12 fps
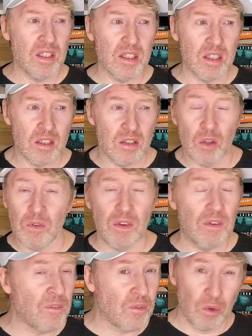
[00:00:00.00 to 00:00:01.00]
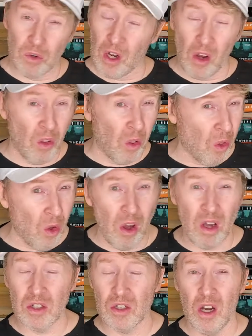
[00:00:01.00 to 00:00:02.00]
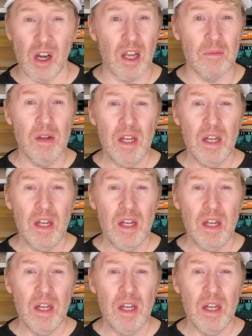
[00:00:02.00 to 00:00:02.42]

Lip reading: servant for a long time.